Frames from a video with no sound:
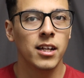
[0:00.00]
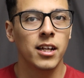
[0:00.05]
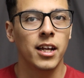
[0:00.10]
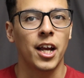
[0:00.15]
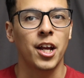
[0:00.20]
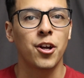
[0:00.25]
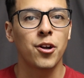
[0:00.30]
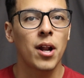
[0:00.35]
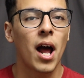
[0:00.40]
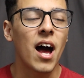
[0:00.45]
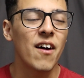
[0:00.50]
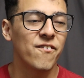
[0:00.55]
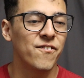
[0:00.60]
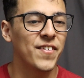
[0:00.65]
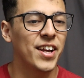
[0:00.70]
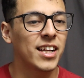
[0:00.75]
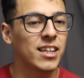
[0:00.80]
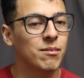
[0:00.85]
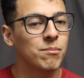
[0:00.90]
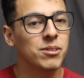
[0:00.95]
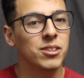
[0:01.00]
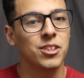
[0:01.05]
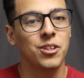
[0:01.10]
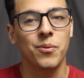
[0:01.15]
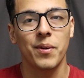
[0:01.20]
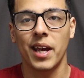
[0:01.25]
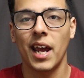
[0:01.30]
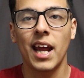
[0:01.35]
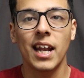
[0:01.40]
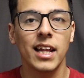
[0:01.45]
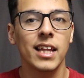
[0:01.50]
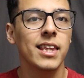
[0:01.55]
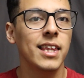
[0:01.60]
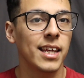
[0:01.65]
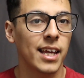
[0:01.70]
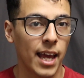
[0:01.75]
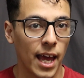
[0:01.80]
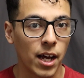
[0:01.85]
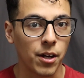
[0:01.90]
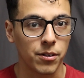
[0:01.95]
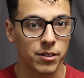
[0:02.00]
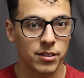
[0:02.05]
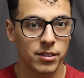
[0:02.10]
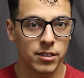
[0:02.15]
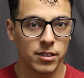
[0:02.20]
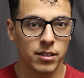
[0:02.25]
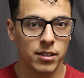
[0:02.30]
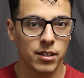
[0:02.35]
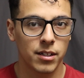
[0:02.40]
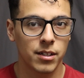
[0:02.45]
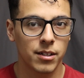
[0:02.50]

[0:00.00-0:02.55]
And you're not victims to anything else.